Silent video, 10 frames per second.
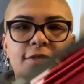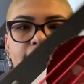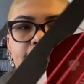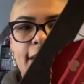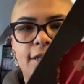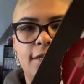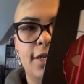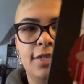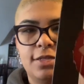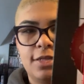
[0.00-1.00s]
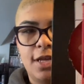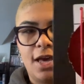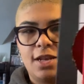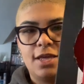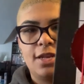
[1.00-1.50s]
I got it nice and
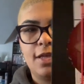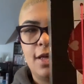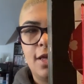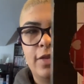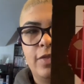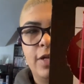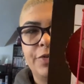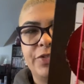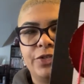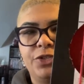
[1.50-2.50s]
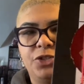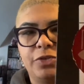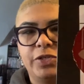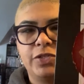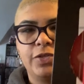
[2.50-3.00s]
knotted and there's our
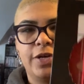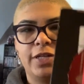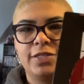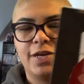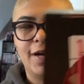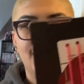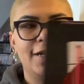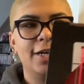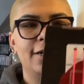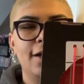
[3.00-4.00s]
strings to our guitar.